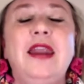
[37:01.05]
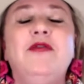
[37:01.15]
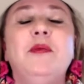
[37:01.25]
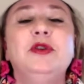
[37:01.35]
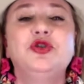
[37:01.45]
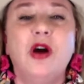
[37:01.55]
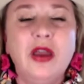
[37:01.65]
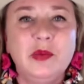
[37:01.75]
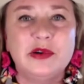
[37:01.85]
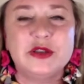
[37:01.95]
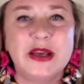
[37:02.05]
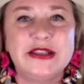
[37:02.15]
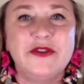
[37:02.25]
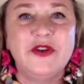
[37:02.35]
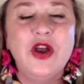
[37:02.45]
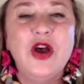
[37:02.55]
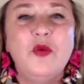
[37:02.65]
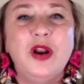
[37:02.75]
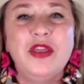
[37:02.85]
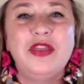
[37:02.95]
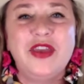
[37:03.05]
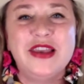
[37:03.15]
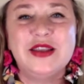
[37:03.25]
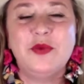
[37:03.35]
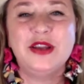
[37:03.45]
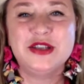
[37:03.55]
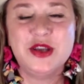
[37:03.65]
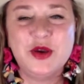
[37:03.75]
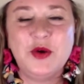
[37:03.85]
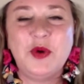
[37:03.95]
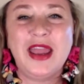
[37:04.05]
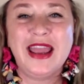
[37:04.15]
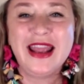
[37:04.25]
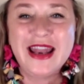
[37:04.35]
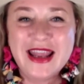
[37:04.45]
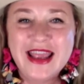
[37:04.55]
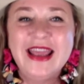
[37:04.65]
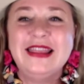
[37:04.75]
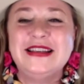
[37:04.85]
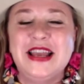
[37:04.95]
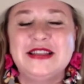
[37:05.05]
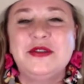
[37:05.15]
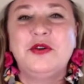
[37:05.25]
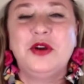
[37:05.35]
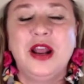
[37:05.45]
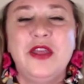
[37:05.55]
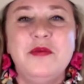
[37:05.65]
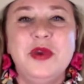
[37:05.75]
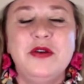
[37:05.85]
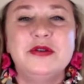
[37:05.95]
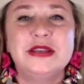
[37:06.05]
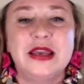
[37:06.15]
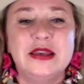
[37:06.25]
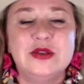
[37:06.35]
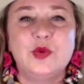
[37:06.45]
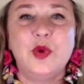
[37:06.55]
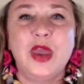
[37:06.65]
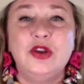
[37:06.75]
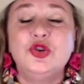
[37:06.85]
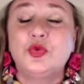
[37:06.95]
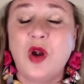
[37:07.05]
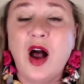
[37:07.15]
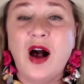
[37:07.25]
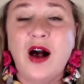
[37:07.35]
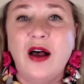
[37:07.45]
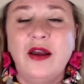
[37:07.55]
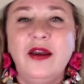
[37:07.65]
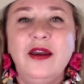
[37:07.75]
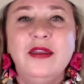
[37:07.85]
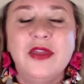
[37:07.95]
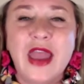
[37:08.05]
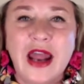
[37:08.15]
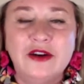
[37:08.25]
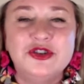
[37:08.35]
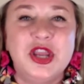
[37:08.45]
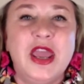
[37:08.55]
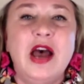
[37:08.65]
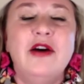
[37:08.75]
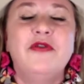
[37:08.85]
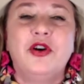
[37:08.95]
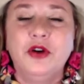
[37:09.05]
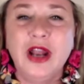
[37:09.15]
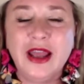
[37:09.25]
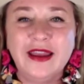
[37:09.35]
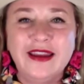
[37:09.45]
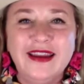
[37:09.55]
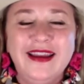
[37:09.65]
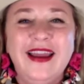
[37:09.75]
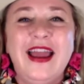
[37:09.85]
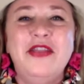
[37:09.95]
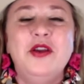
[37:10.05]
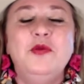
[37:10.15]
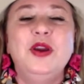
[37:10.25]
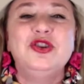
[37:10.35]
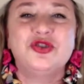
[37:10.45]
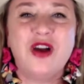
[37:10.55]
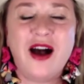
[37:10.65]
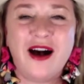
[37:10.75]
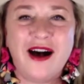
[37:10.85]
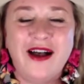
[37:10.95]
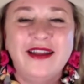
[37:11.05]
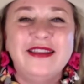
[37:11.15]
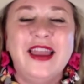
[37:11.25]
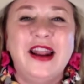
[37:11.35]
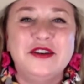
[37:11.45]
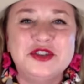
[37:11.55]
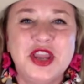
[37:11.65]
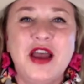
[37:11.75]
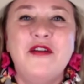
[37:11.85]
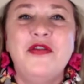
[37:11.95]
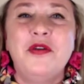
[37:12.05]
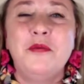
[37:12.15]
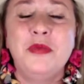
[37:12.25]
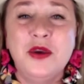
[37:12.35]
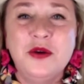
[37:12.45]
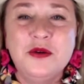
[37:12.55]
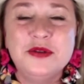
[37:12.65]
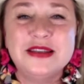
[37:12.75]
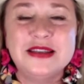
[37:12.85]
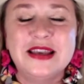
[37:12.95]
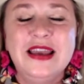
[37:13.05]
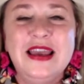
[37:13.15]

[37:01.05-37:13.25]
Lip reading: And from a drawing perspective, one of the things that we do in the Dance of the Critic and the Muse is we draw the energy of the critic, and then we draw the energy of the muse.